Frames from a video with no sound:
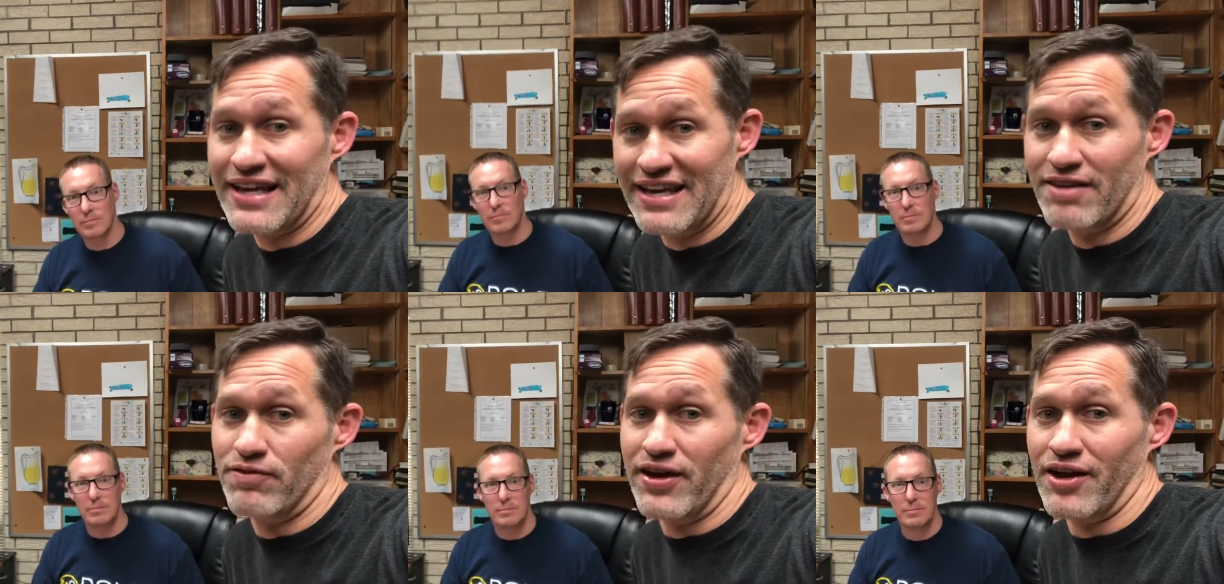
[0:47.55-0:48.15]

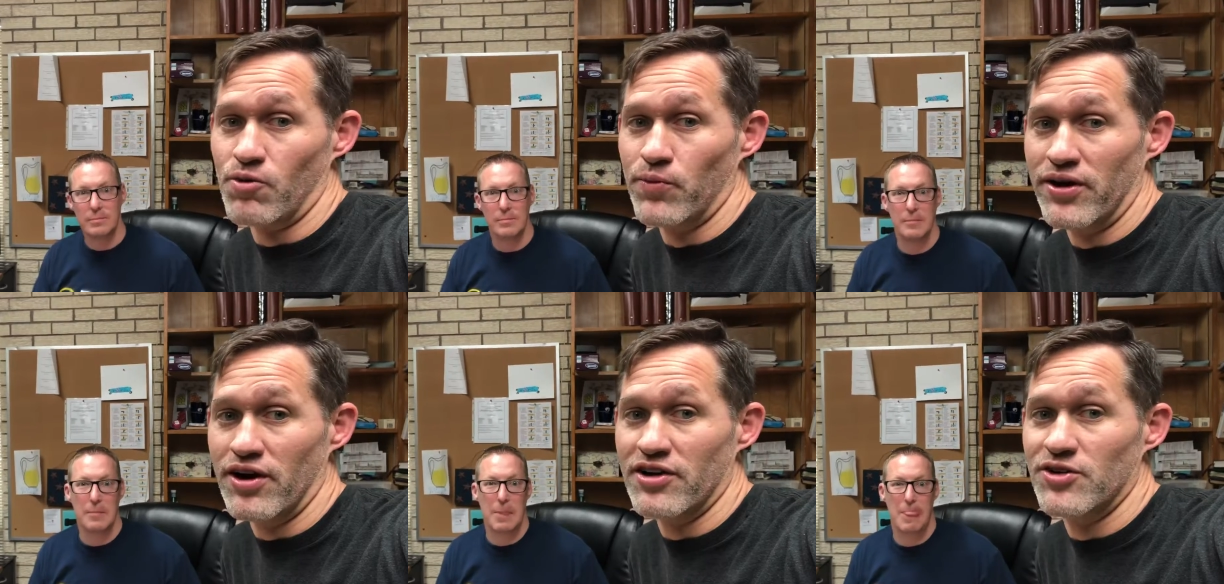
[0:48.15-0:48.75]
Speaker 1: giving.
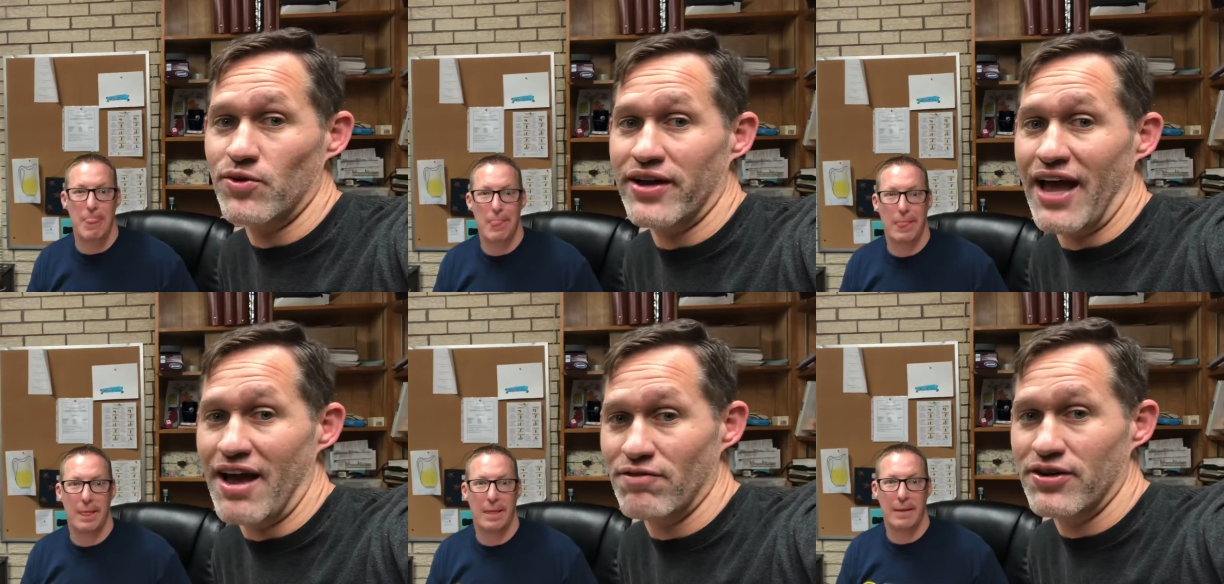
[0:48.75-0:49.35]
We are doing
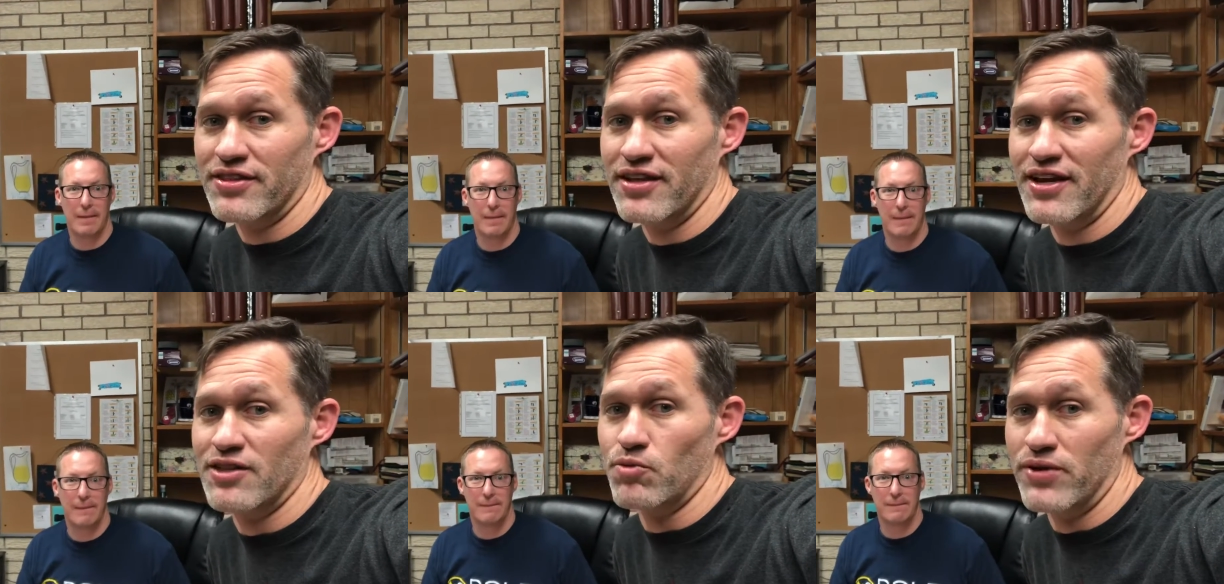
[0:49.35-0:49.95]

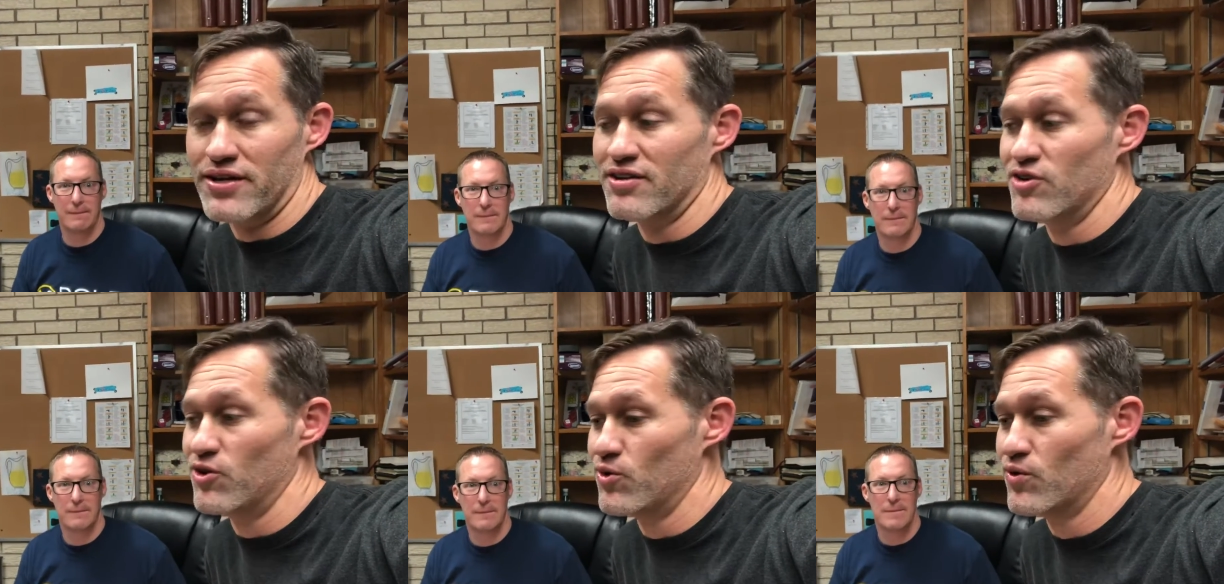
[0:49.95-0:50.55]
everything that we can
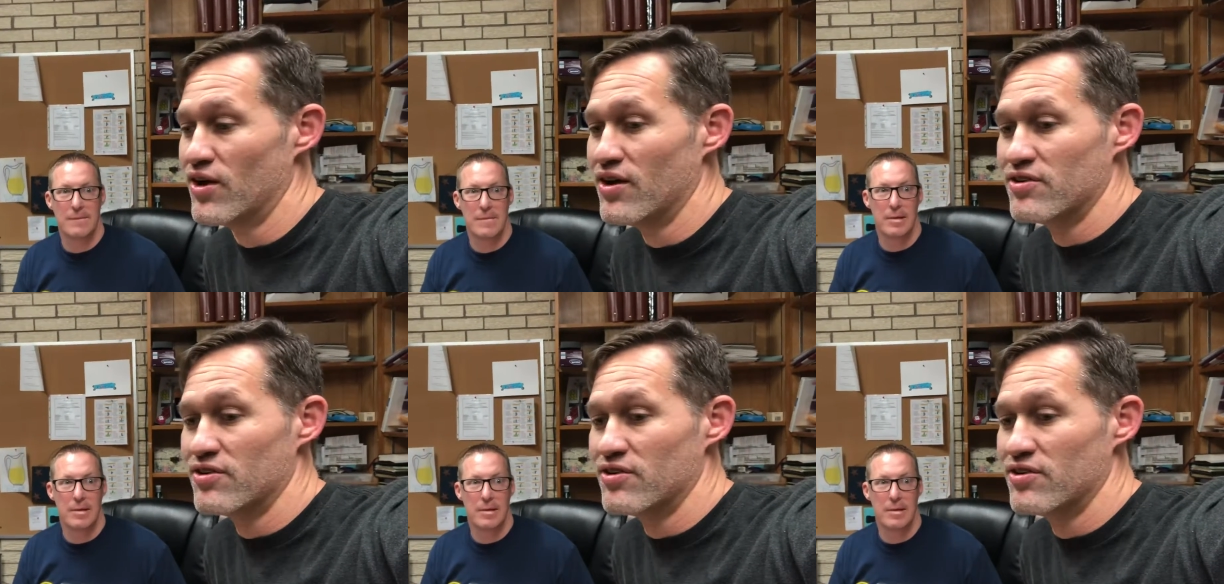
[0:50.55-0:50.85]
do